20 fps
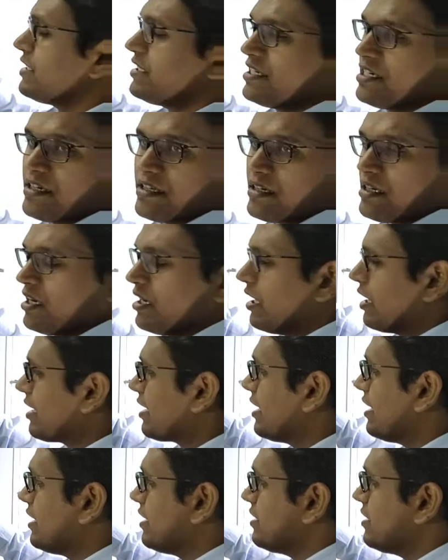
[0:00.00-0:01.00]
here
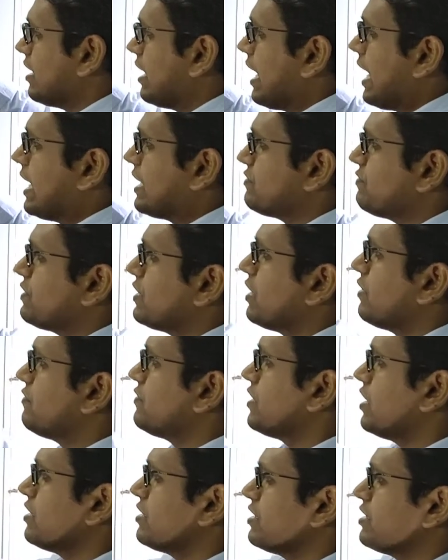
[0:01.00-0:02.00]
again as we
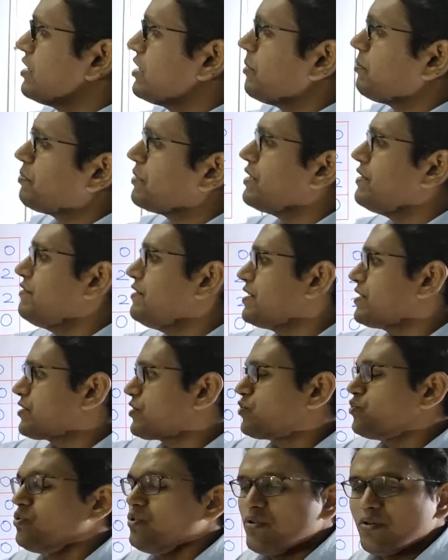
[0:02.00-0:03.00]
have done in the
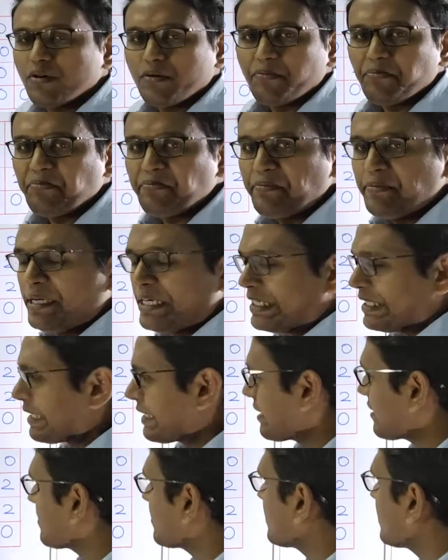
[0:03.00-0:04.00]
previous 2
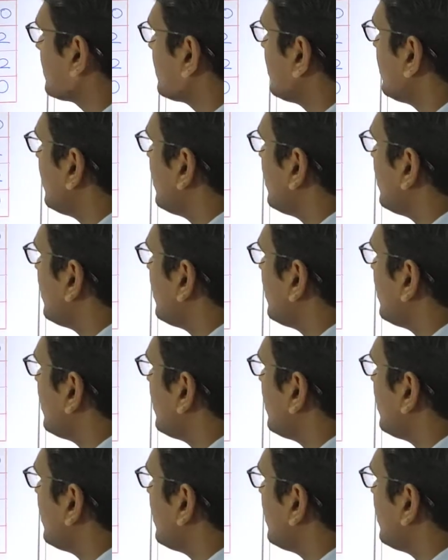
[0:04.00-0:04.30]
matrix.